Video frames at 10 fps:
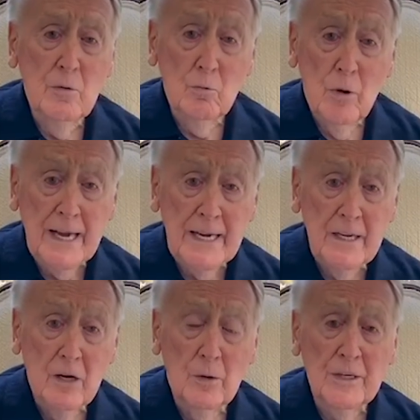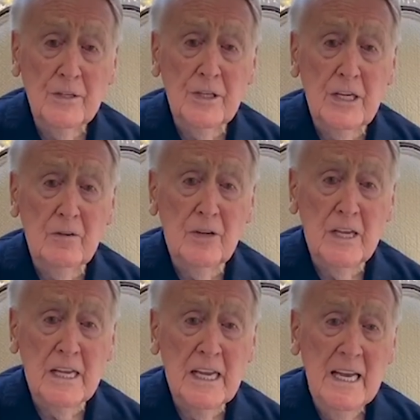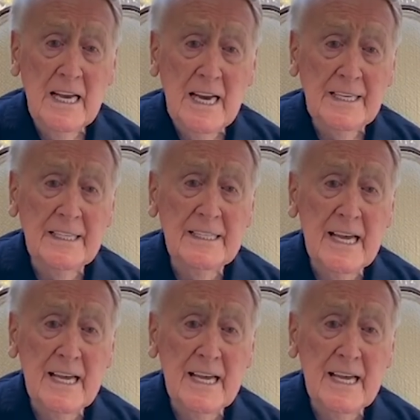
radio and TV, I didn't